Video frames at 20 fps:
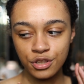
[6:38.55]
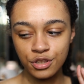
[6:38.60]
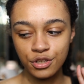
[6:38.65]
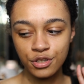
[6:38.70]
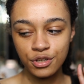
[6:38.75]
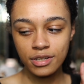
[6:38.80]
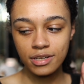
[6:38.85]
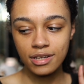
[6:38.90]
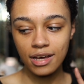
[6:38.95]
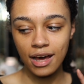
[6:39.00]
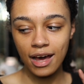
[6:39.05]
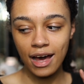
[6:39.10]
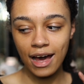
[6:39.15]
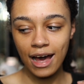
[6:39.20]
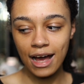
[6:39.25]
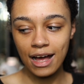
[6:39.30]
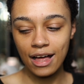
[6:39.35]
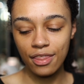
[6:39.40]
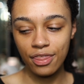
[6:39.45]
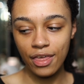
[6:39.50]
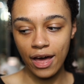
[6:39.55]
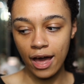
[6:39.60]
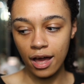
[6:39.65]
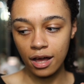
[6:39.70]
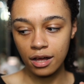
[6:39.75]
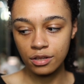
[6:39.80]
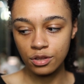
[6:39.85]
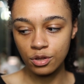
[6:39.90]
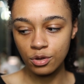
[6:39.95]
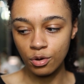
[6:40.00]
Look at
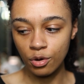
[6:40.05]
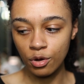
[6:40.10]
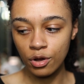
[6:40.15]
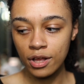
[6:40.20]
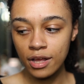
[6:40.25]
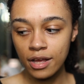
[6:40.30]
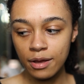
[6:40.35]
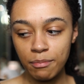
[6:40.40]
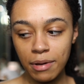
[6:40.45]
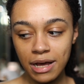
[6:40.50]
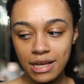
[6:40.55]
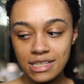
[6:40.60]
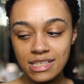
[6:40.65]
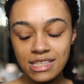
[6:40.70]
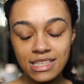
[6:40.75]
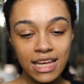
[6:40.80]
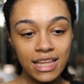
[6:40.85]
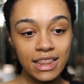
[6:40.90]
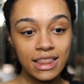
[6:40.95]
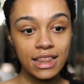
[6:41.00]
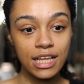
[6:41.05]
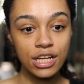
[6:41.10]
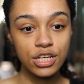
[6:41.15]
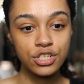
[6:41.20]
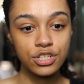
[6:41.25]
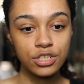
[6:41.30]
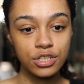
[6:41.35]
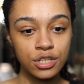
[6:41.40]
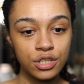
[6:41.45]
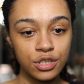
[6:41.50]
that glow. My skin
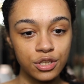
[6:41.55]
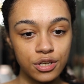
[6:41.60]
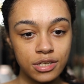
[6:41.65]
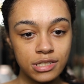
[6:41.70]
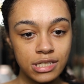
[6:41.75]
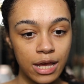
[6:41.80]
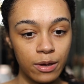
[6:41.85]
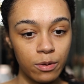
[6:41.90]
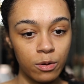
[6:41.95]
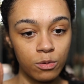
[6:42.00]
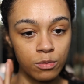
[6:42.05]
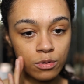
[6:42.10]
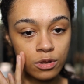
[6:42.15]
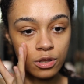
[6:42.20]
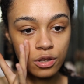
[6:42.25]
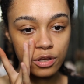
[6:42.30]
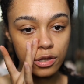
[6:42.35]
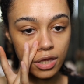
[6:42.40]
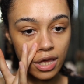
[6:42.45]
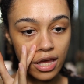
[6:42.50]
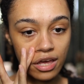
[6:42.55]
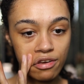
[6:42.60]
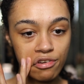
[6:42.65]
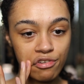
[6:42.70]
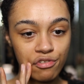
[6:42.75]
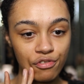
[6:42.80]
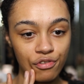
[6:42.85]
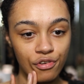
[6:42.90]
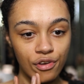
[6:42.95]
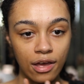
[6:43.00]
literally looks how it would look
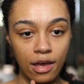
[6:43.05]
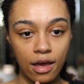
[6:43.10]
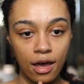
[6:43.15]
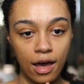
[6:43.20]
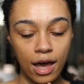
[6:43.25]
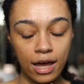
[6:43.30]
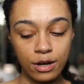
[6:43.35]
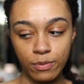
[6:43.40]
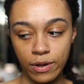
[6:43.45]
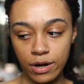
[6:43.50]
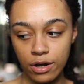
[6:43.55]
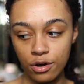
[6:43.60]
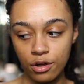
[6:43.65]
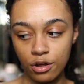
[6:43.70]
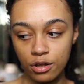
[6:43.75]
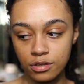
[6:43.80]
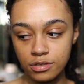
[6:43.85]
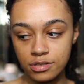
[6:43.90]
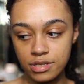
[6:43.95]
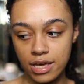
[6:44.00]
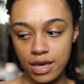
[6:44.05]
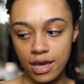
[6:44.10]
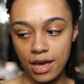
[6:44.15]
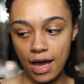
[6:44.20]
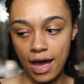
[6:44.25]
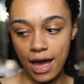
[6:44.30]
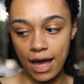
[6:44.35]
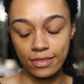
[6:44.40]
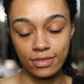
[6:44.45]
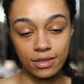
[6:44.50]
if I'd went on
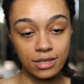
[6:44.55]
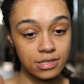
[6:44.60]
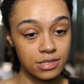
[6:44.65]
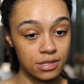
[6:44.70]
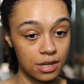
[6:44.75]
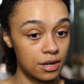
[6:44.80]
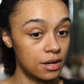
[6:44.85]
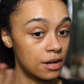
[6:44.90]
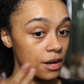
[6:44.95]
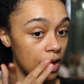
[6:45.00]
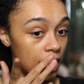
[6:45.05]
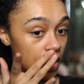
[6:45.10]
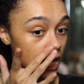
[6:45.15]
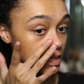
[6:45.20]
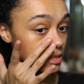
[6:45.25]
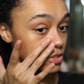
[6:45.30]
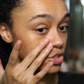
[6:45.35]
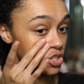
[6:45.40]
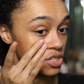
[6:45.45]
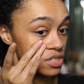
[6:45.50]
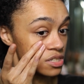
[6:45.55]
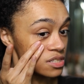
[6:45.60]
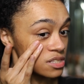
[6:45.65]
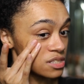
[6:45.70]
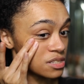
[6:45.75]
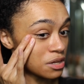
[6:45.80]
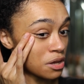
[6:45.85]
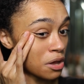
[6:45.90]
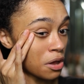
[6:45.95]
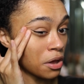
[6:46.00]
holiday and the sun had
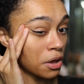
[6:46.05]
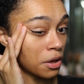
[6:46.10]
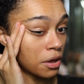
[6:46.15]
just